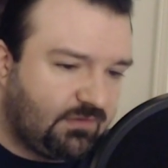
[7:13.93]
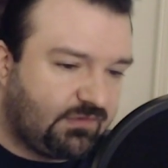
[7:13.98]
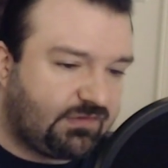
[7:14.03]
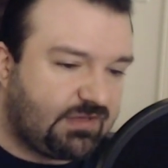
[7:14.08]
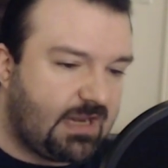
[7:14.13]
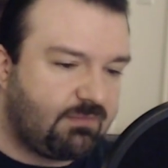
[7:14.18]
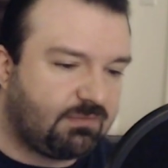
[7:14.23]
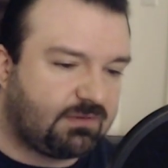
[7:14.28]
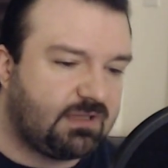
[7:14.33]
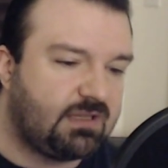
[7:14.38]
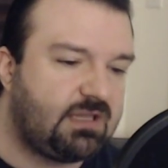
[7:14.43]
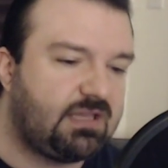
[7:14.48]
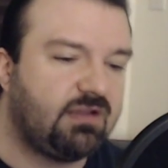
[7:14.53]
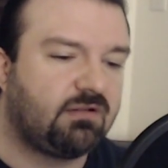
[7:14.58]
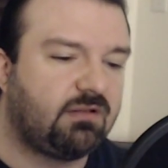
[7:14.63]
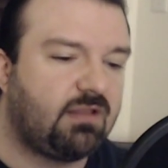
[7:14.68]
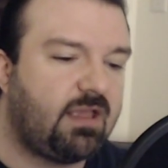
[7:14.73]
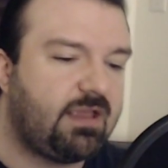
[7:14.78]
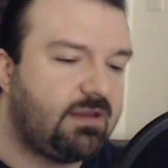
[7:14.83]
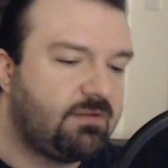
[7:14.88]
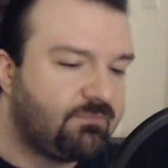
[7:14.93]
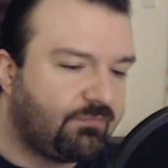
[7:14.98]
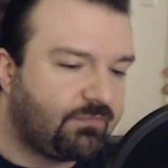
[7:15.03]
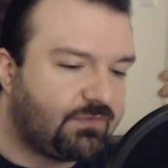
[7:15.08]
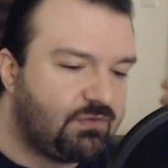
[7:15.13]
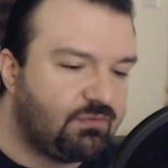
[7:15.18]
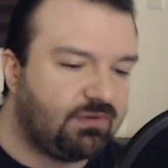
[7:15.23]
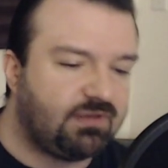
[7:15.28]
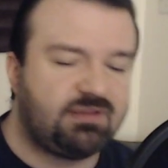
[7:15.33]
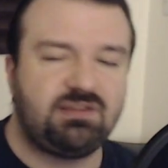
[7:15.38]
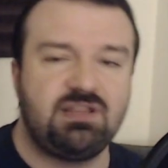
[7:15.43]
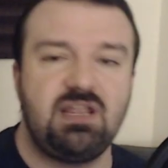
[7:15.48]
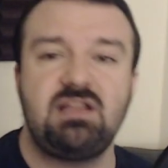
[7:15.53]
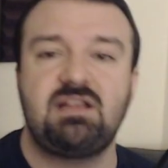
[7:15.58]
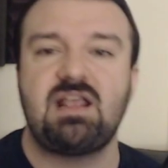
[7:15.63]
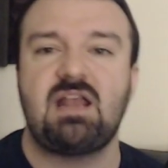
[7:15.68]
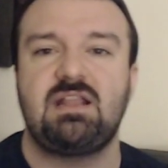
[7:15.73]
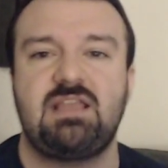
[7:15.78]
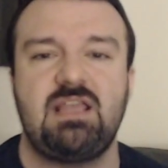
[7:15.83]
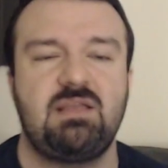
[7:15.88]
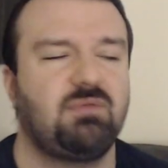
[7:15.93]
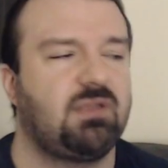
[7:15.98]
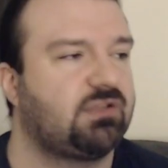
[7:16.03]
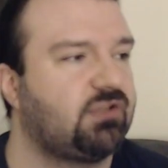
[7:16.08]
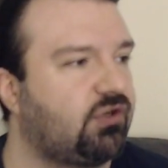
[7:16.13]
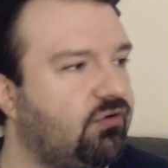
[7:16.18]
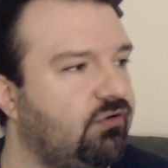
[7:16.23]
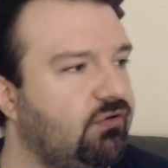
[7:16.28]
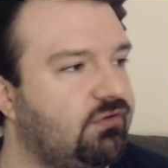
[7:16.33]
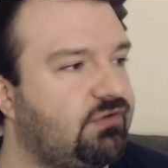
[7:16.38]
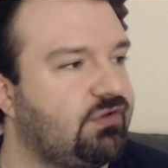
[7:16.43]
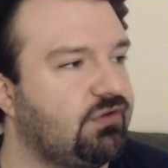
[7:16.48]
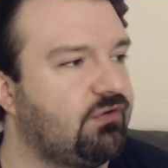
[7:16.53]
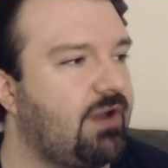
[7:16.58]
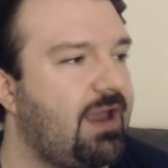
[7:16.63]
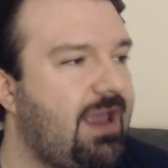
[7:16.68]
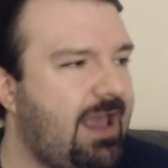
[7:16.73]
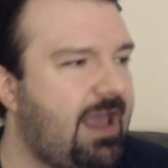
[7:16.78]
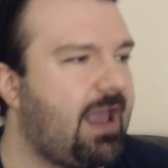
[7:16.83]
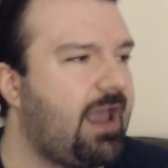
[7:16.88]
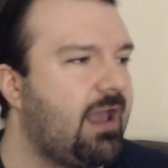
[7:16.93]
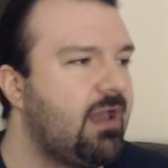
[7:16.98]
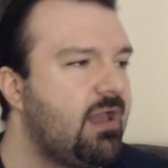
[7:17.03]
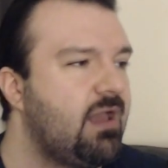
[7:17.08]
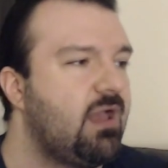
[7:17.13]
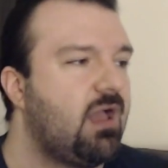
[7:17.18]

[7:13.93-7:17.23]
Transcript: Same thing here, like, you would think that a game like The Crew 2, eh,